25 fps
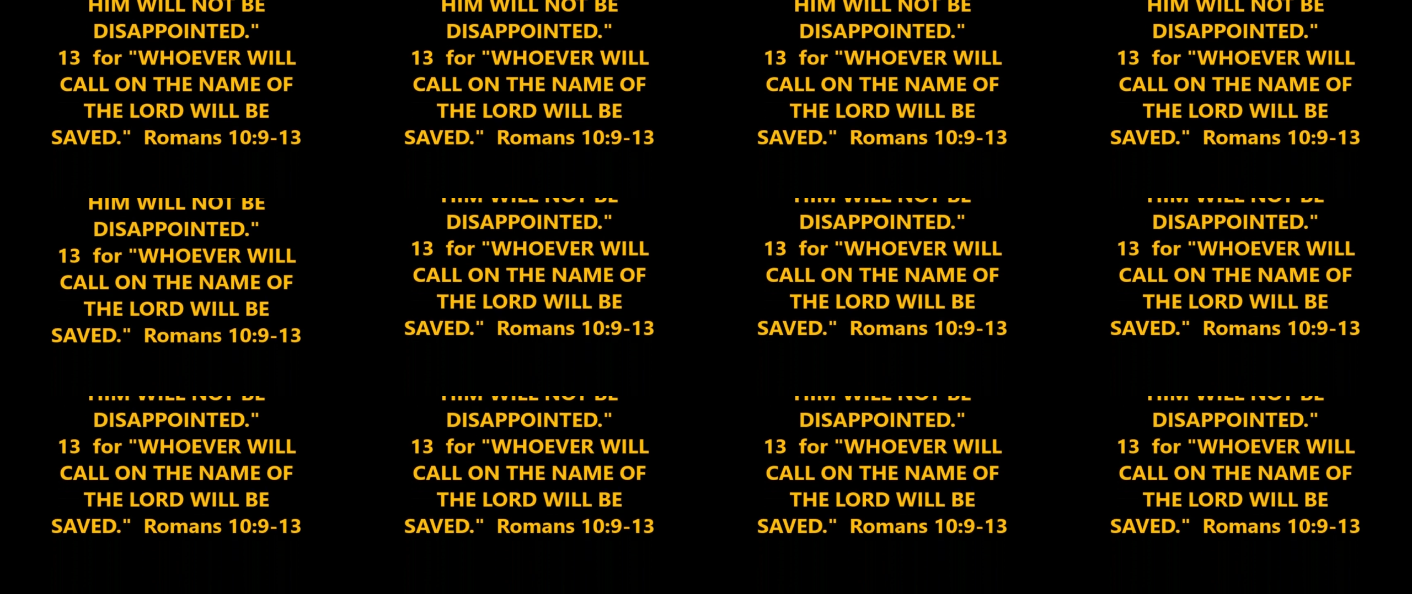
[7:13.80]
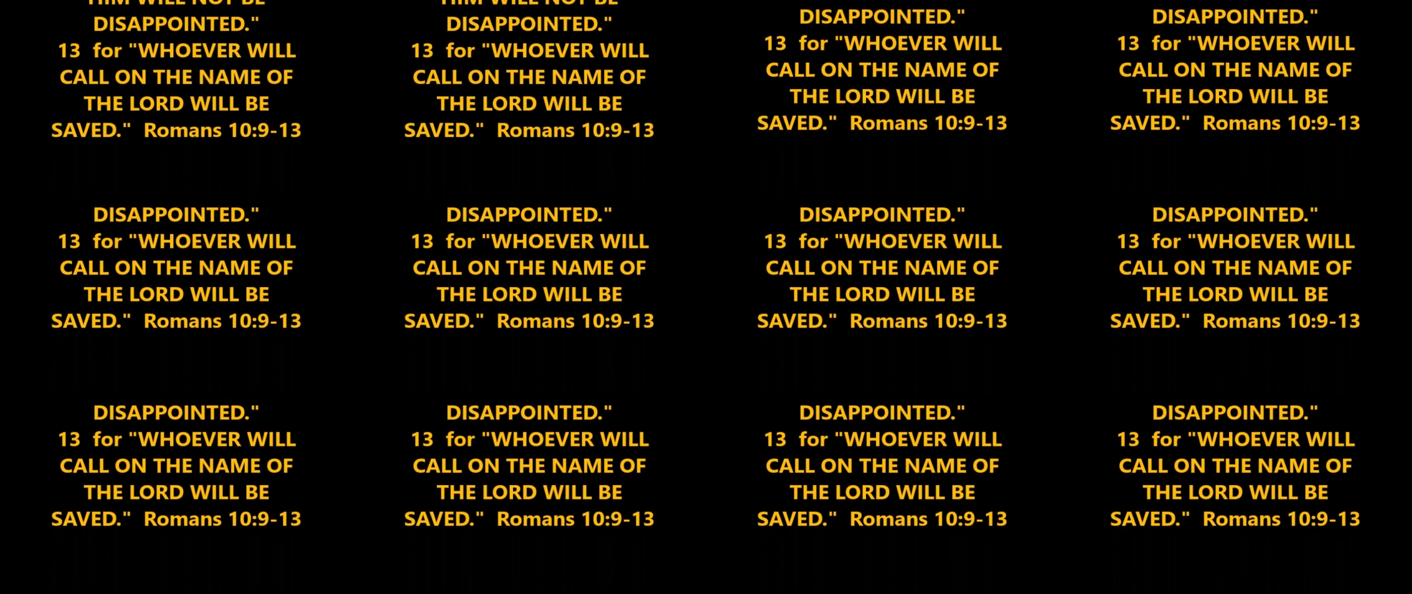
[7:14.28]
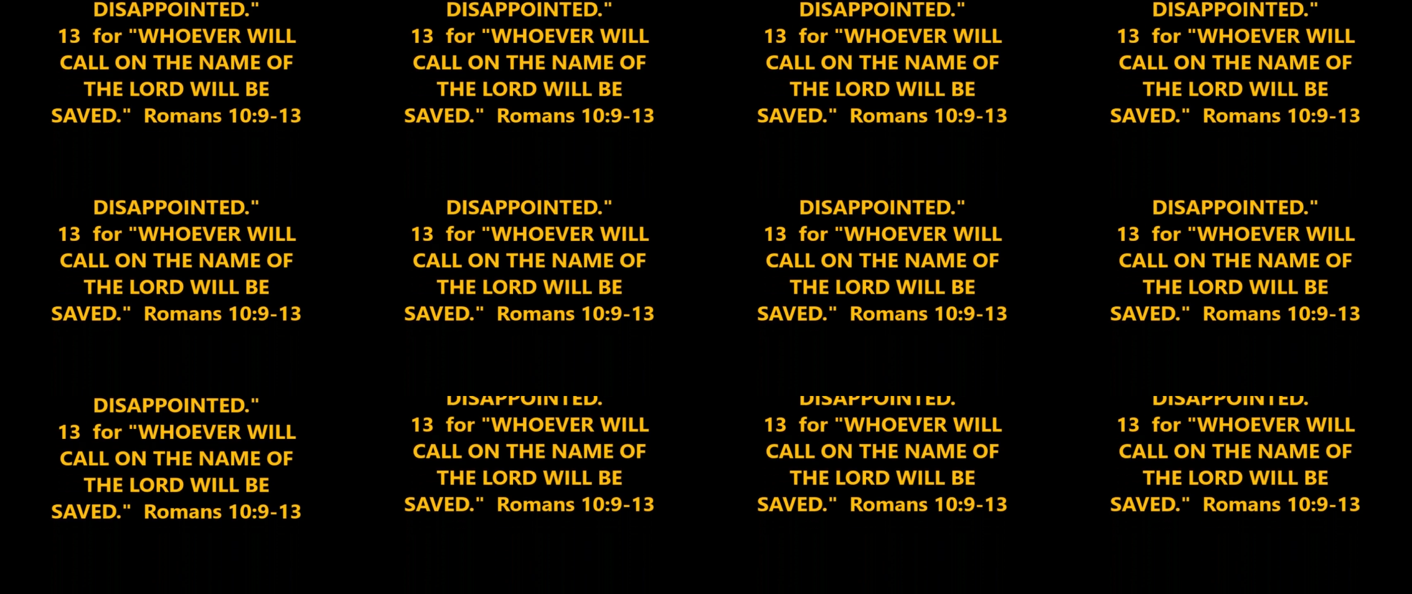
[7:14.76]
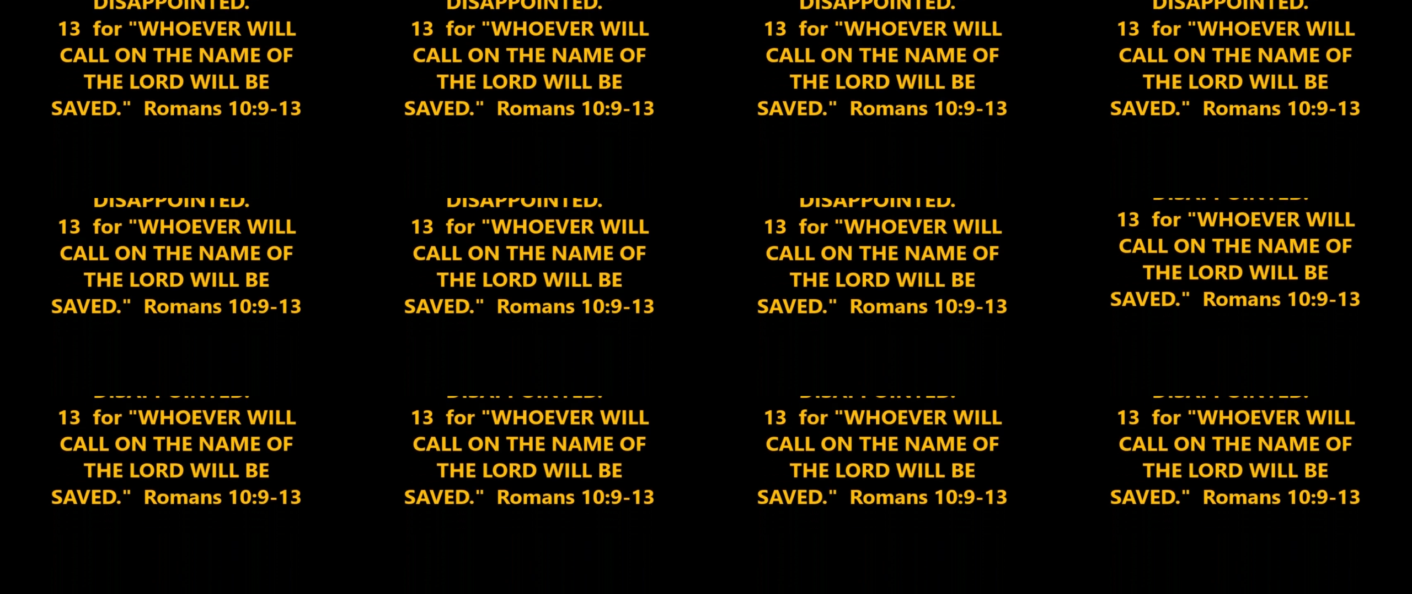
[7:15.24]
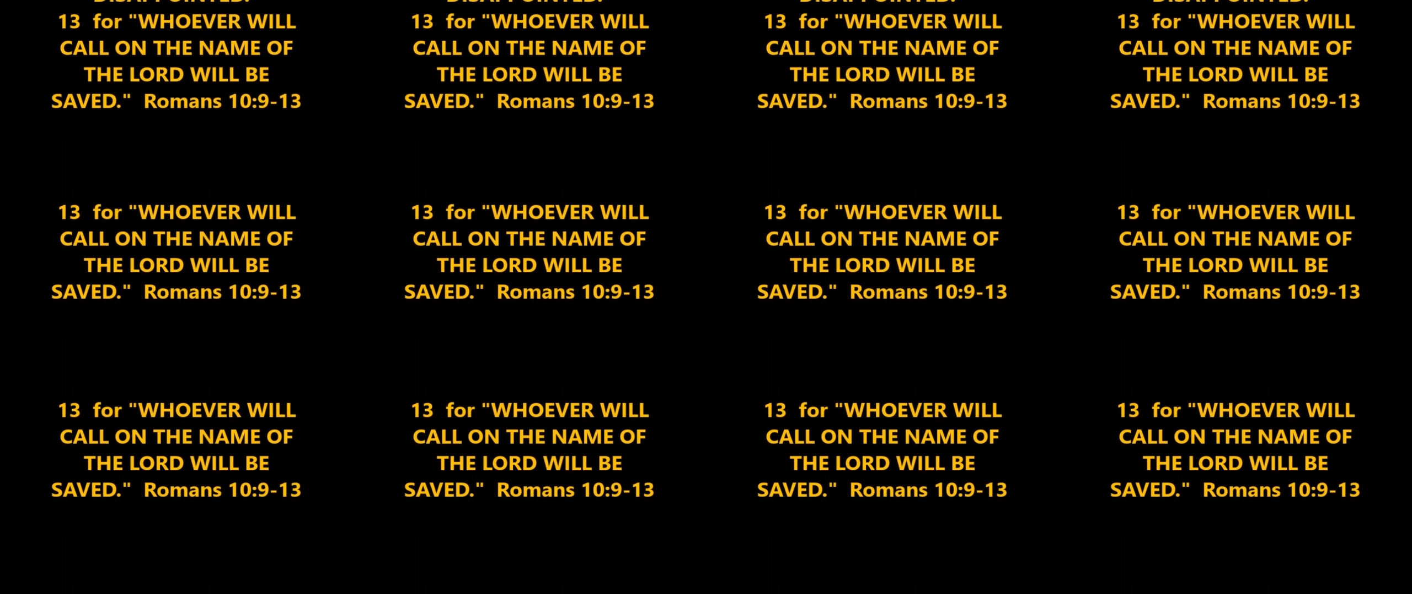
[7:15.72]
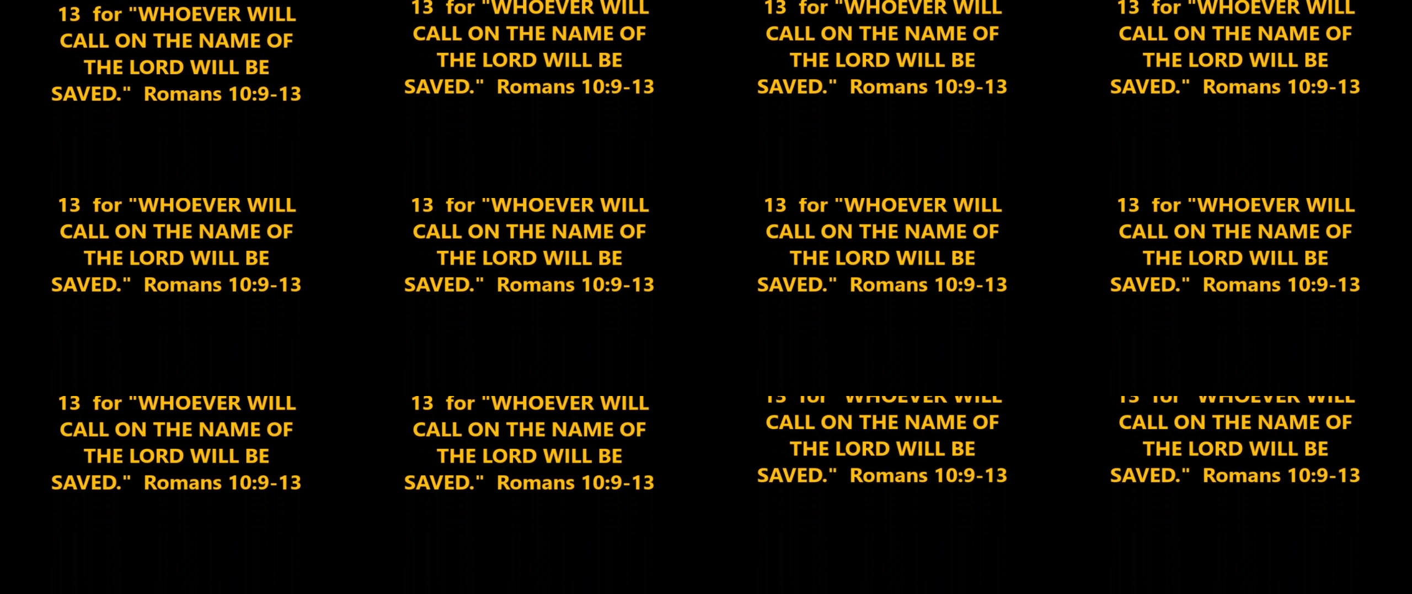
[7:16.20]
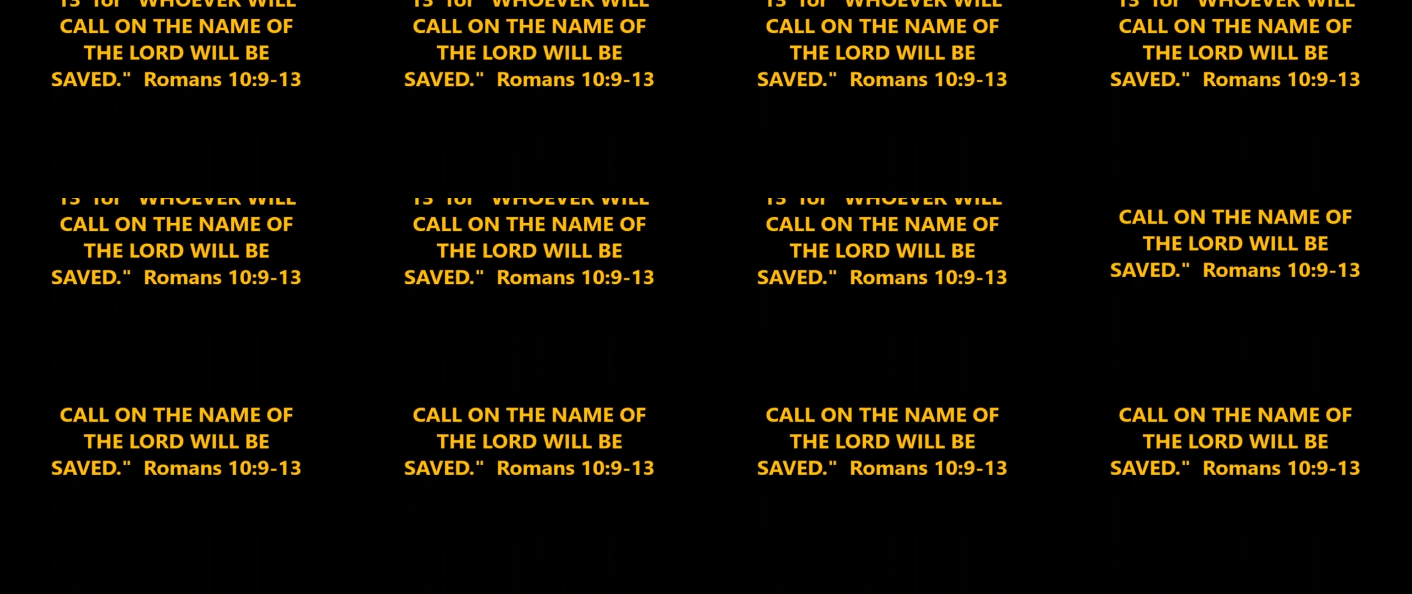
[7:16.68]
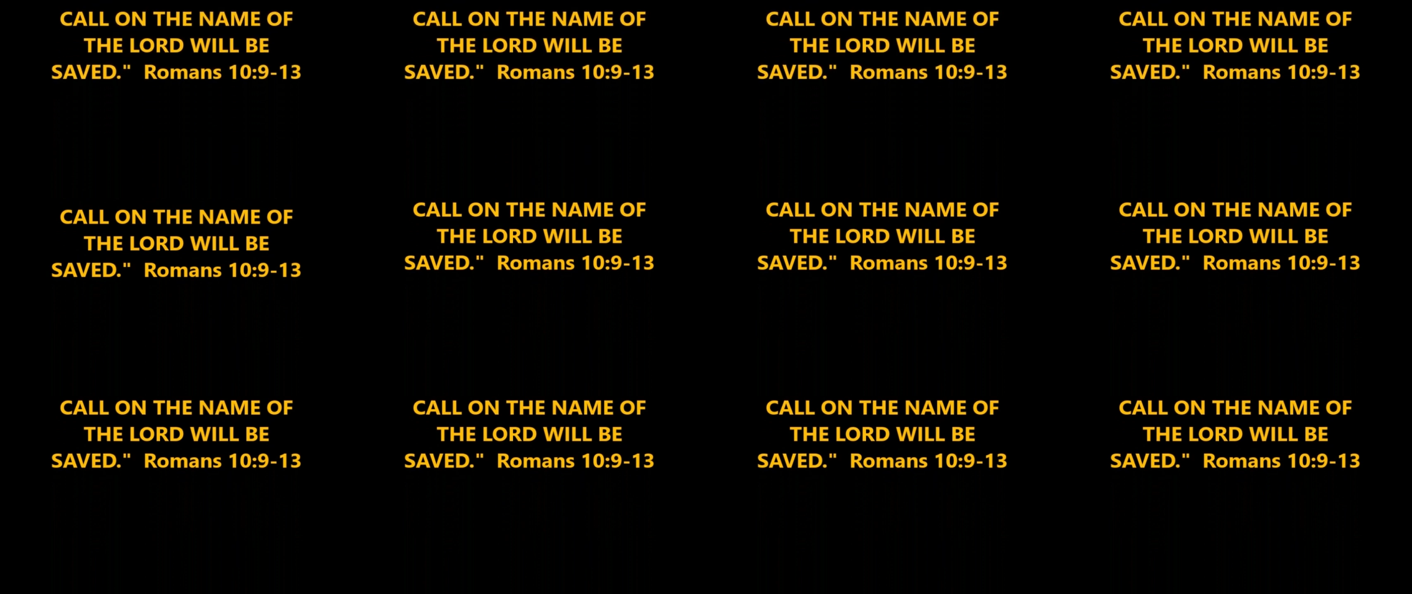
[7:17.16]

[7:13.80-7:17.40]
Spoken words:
[unreadable: no face in view]